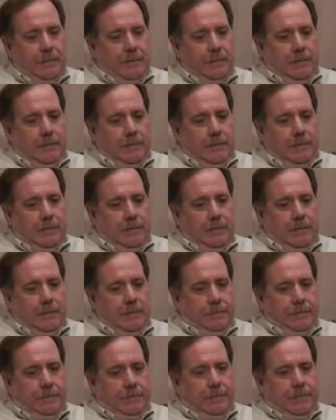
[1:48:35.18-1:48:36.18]
um,
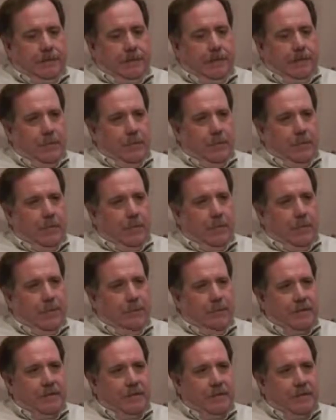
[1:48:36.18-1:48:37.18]
the valuable
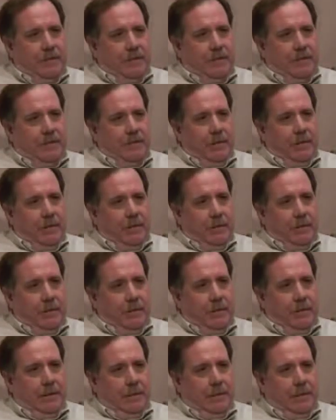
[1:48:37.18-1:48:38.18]
assets out of an
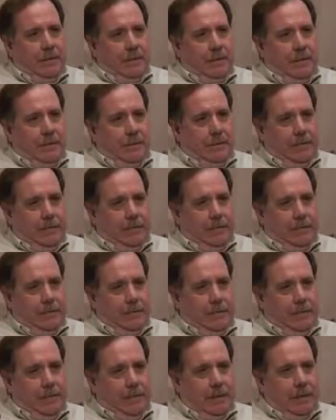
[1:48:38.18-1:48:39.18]
airline and, and
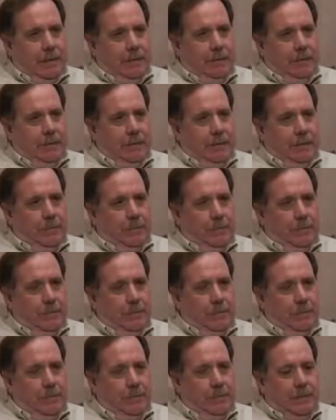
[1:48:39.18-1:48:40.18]
let it go and
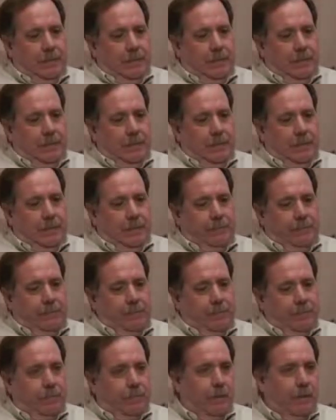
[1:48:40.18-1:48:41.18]
um,
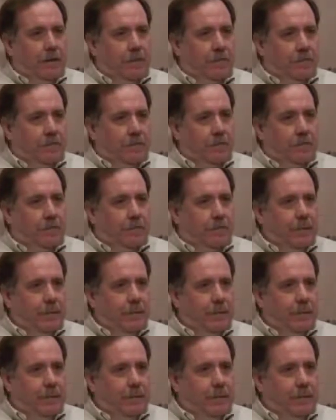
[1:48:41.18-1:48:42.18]
there's a price that's going to be
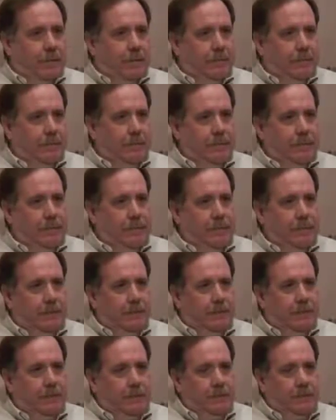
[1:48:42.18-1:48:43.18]
paid. You
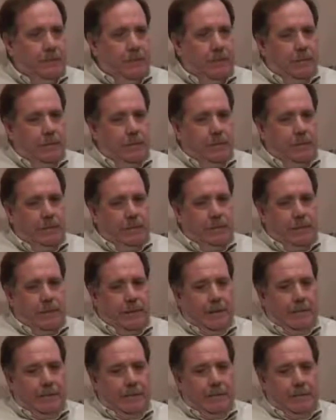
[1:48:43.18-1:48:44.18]
know, we worry
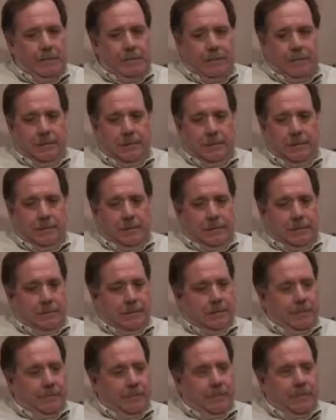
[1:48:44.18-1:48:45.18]
about
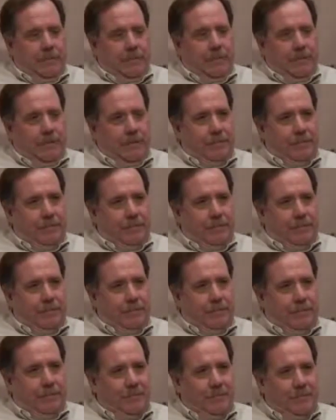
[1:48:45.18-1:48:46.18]
our
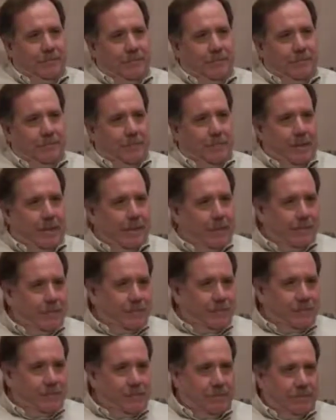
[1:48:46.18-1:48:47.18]
safety as much as the
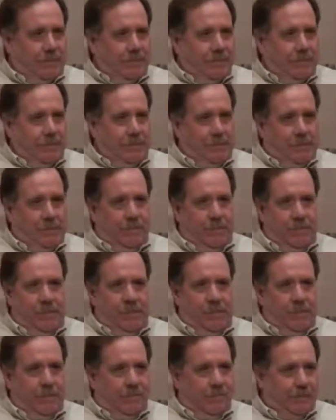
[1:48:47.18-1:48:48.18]
passenger safety. Our
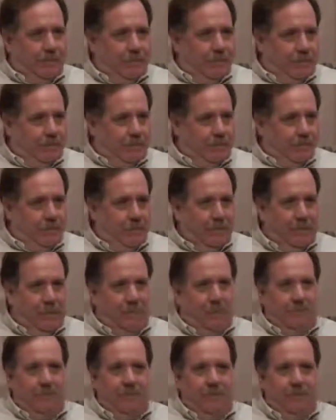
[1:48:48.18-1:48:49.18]
families fly on these
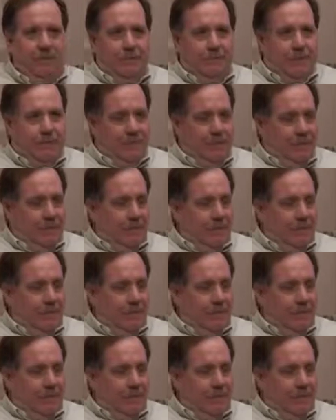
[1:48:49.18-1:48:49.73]
airlines, and uh,